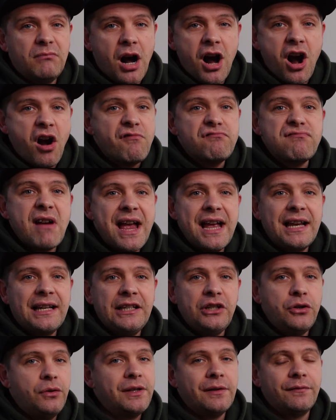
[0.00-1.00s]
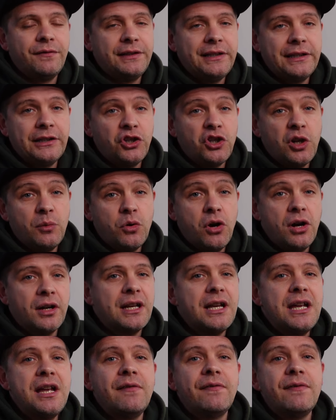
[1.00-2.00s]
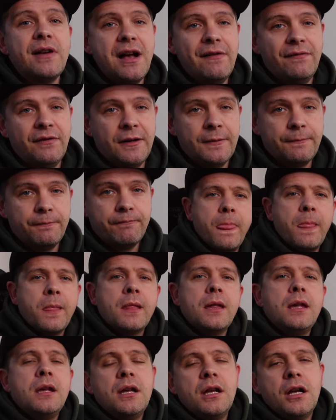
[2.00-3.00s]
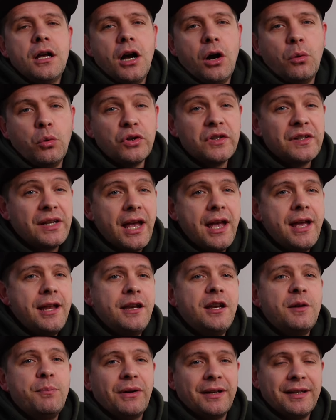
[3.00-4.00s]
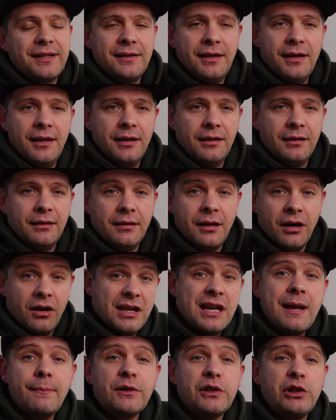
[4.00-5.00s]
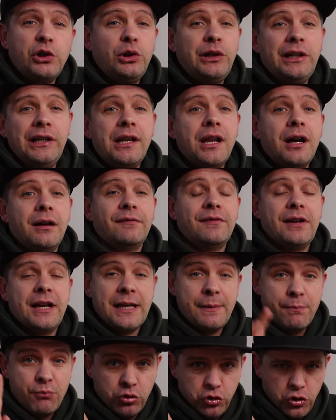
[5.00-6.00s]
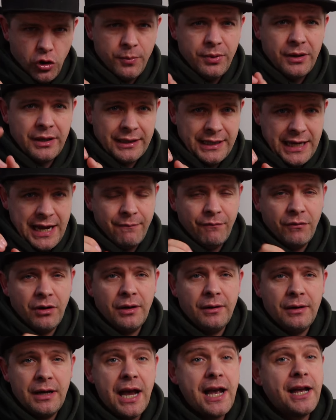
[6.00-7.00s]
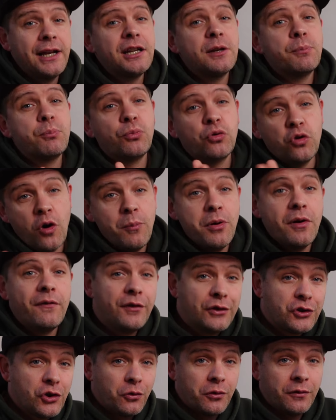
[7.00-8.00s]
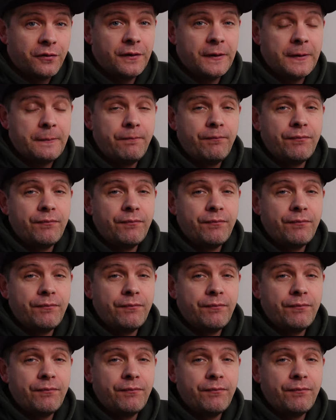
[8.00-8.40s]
I rarely use it for dealership work, if ever. I want to end by saying that I absolutely love a proper camera and proper photography.